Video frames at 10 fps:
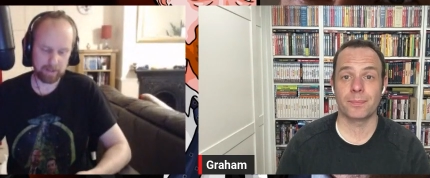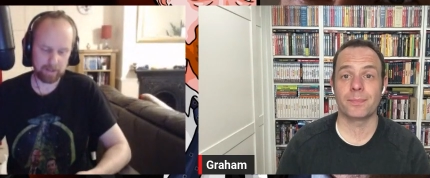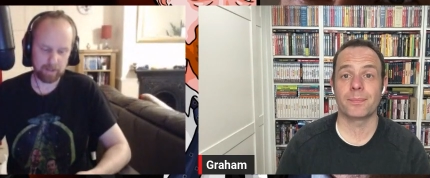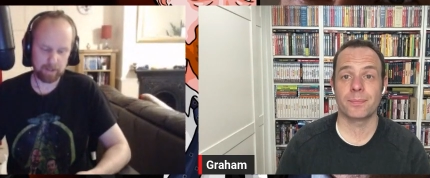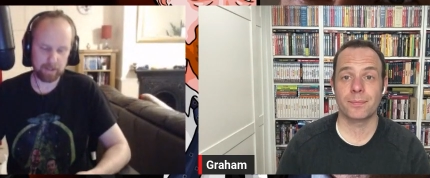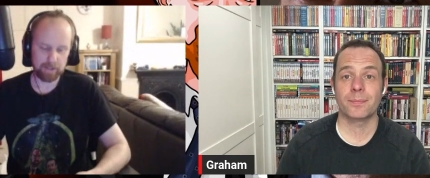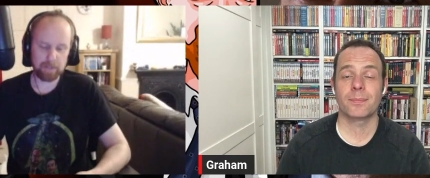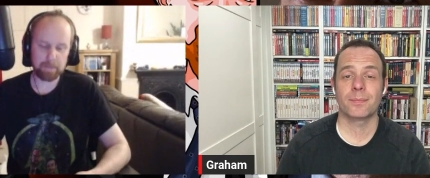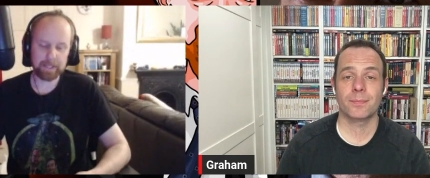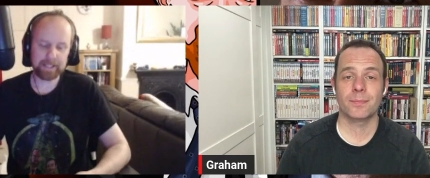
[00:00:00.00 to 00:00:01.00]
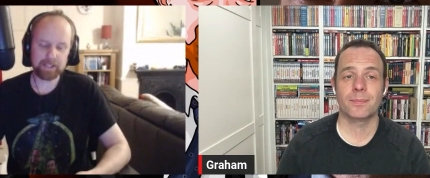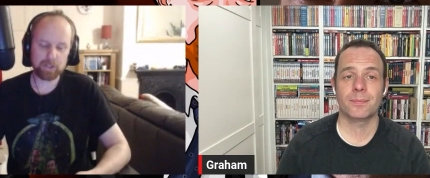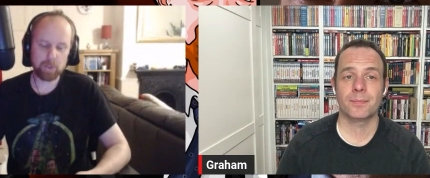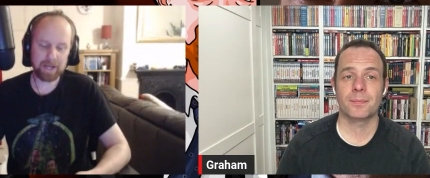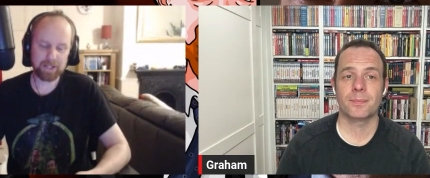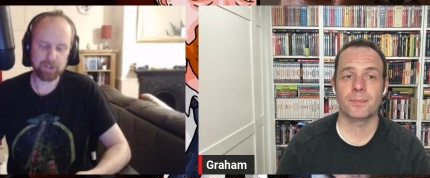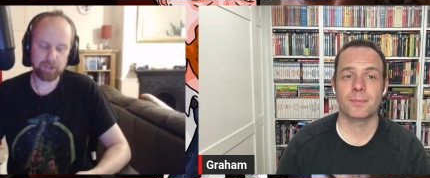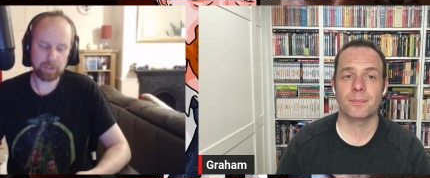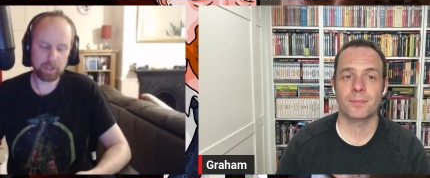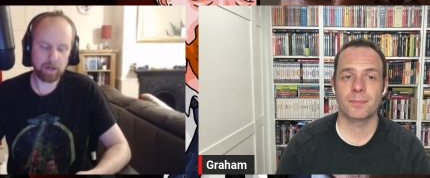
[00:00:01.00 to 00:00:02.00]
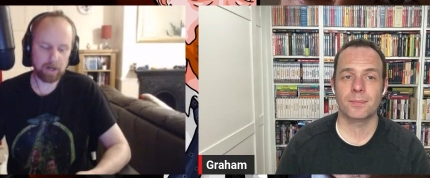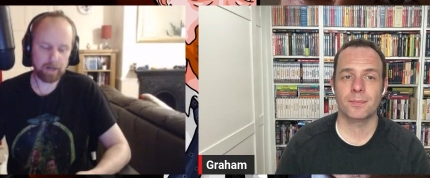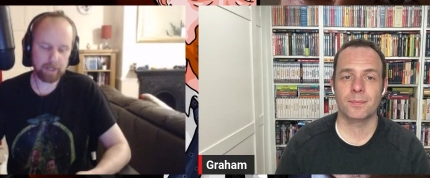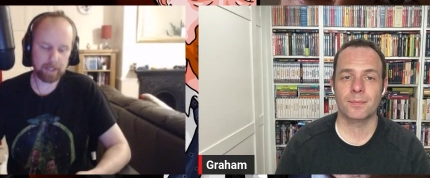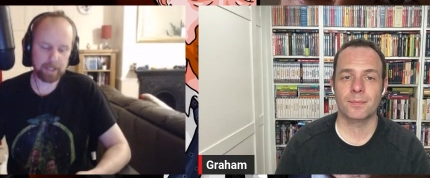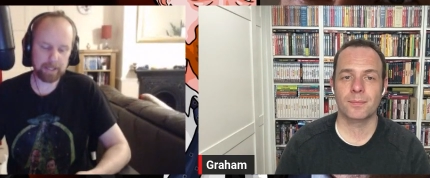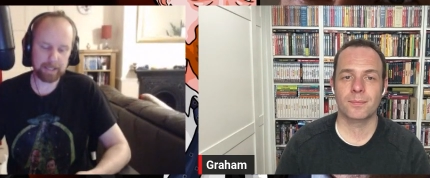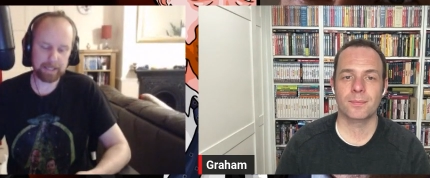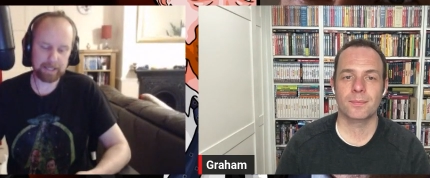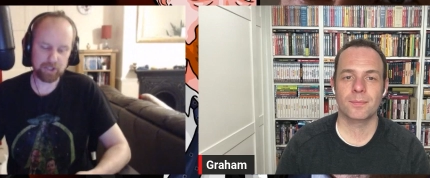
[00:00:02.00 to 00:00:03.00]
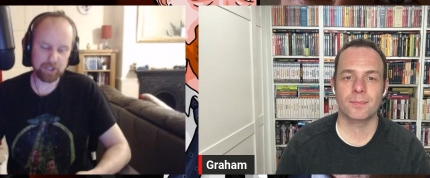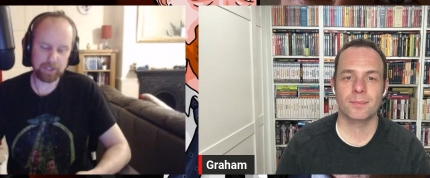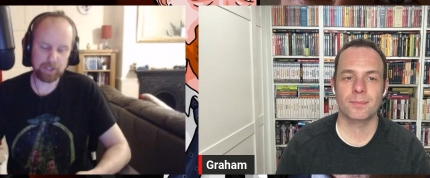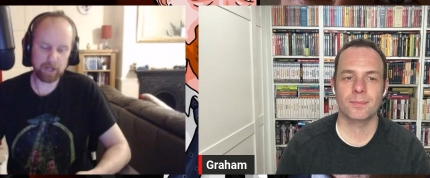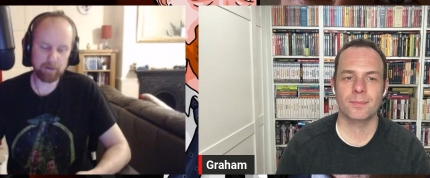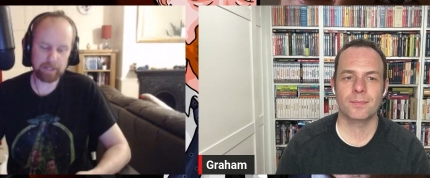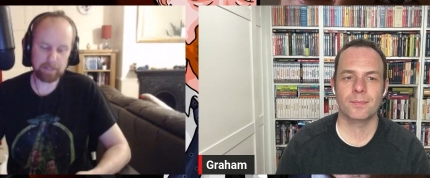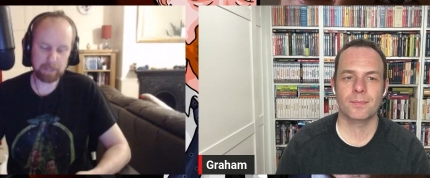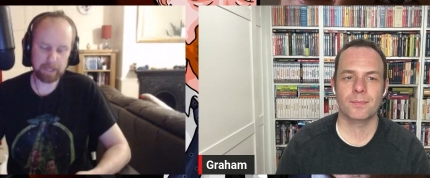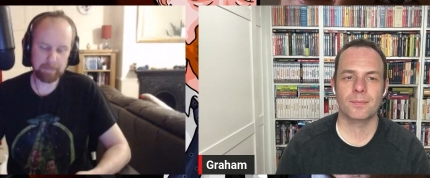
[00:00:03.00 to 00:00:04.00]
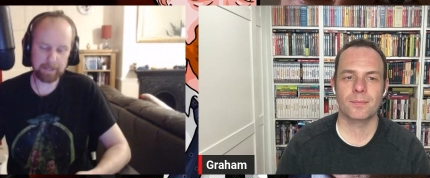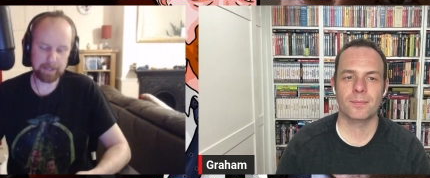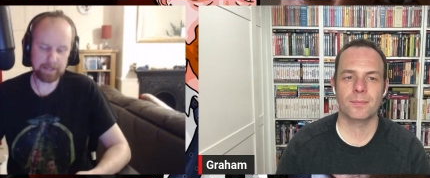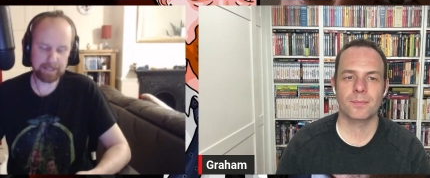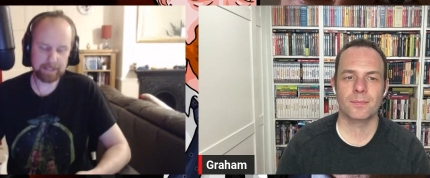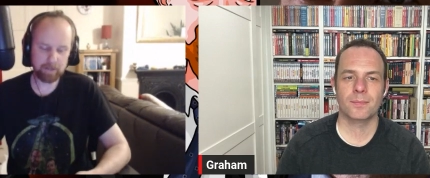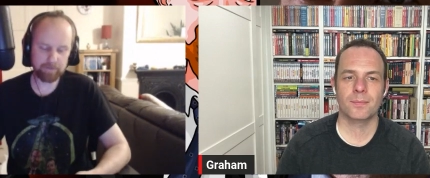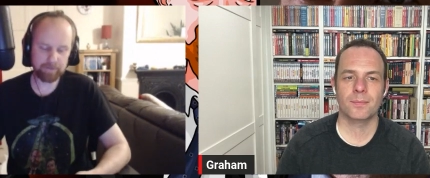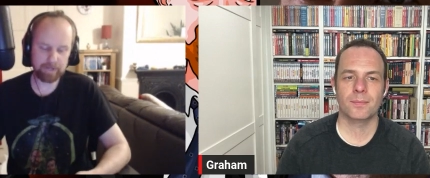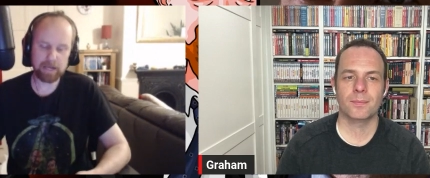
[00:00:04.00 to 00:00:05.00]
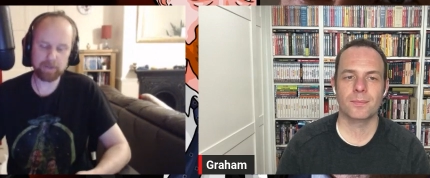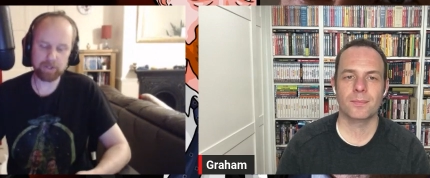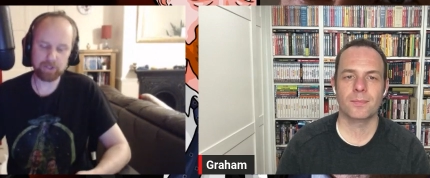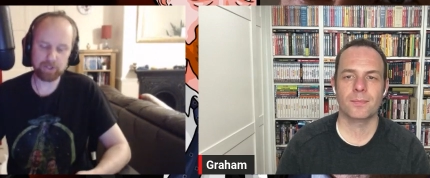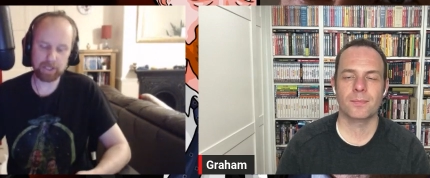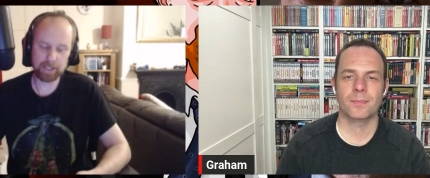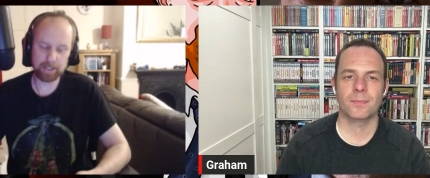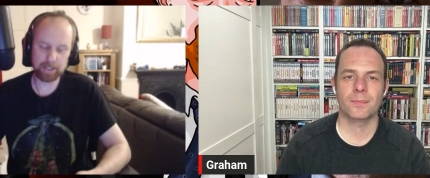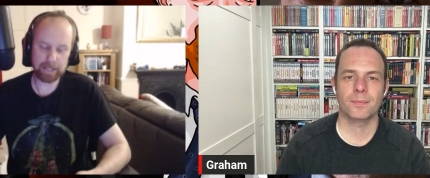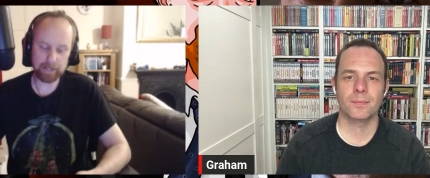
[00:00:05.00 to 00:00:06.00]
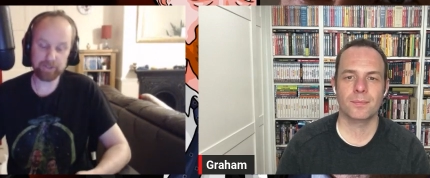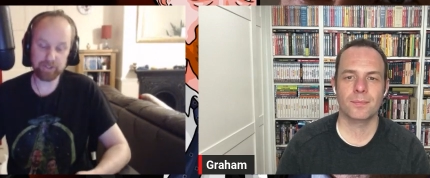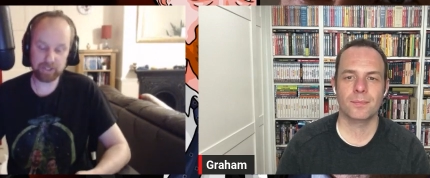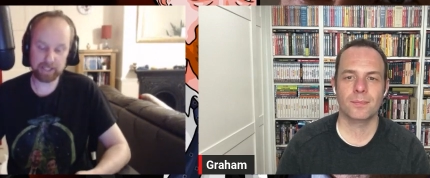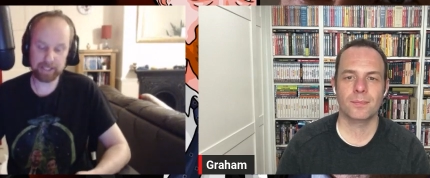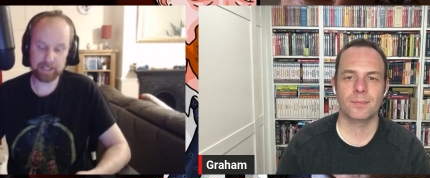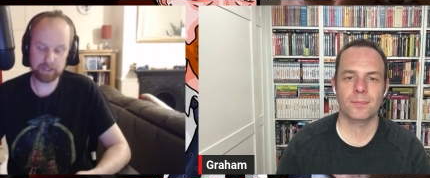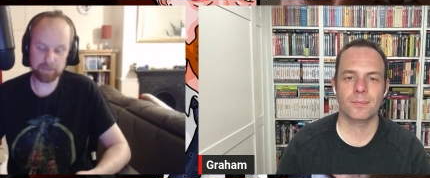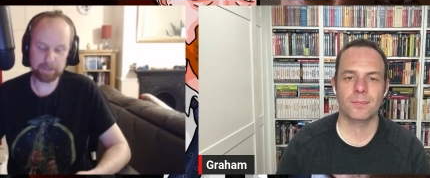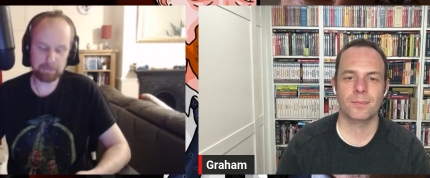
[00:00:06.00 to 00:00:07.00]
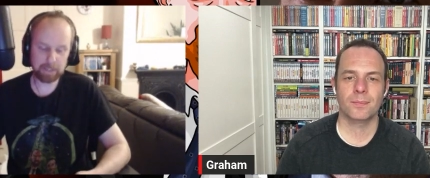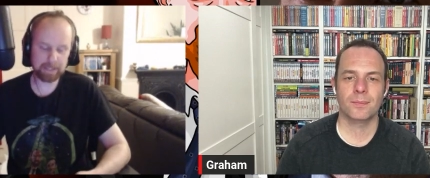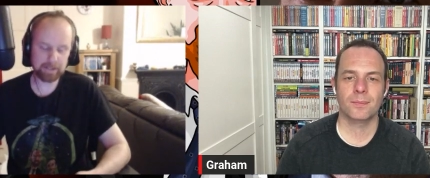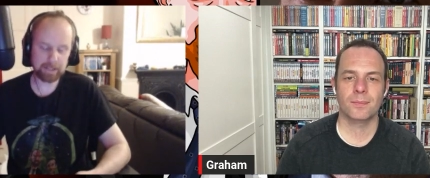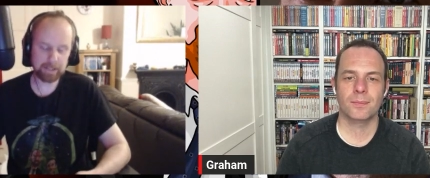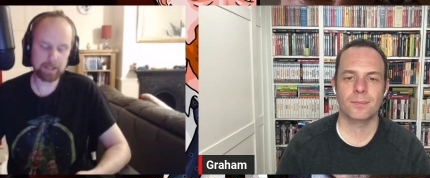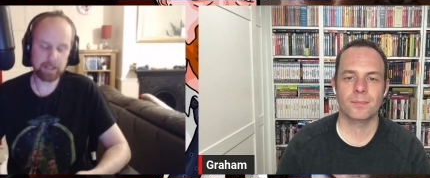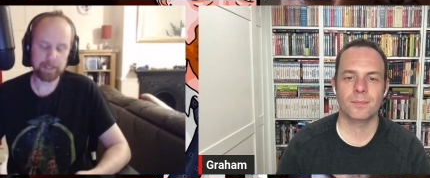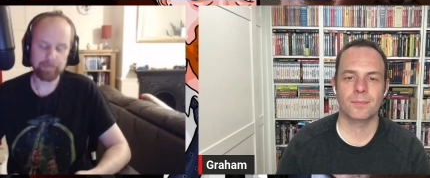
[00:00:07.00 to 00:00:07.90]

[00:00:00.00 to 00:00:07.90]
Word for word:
Speaker 1: So the police question Laura, and she's already blaming herself now that the seed has been planted.